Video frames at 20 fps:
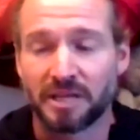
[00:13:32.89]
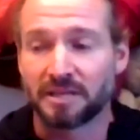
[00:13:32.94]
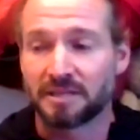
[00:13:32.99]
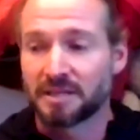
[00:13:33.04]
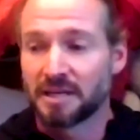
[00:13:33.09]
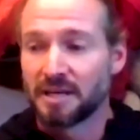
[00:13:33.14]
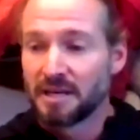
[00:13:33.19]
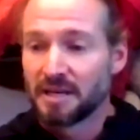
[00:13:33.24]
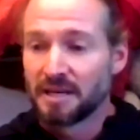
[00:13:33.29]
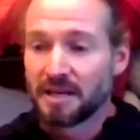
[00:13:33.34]

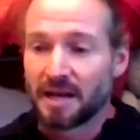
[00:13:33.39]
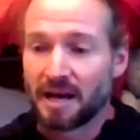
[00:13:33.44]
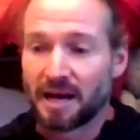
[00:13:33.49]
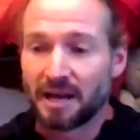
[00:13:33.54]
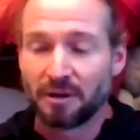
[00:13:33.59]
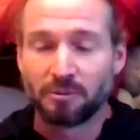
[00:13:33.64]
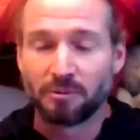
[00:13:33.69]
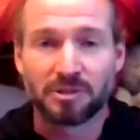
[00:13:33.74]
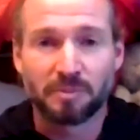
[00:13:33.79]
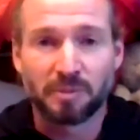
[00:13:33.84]
is.
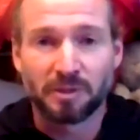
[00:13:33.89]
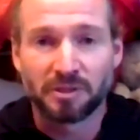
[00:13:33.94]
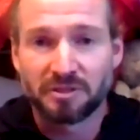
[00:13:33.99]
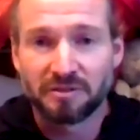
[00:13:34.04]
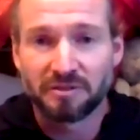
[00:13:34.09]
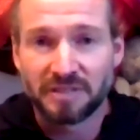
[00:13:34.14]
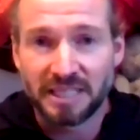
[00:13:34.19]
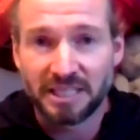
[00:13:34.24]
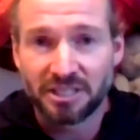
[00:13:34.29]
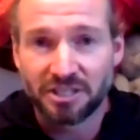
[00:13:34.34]
And it was a
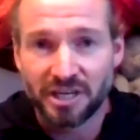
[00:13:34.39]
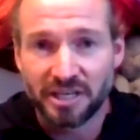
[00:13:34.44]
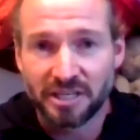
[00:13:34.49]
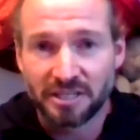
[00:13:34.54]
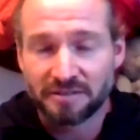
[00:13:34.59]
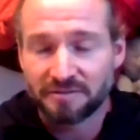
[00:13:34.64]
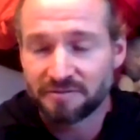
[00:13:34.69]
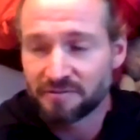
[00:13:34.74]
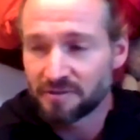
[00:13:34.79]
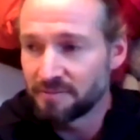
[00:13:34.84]
bunch of
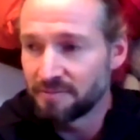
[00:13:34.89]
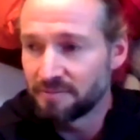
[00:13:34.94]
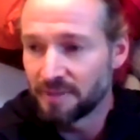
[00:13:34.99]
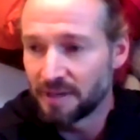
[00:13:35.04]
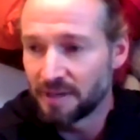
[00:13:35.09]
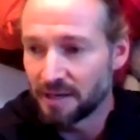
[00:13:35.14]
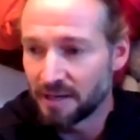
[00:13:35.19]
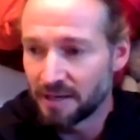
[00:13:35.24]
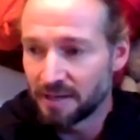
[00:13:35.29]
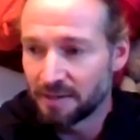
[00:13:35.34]
DJs
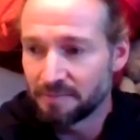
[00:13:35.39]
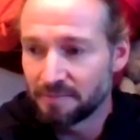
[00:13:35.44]
from